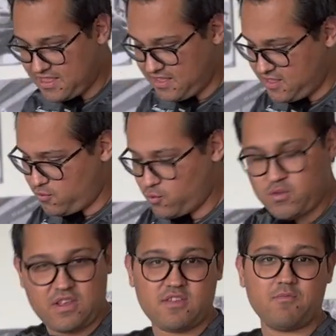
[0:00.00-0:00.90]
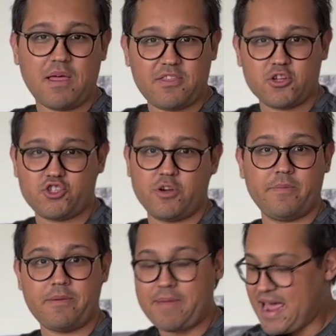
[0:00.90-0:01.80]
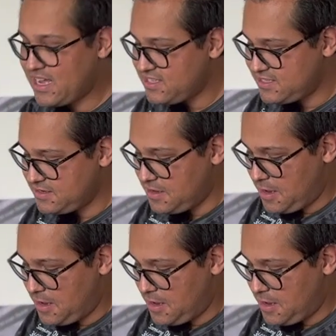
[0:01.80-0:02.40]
did to this veteran Sherman MAX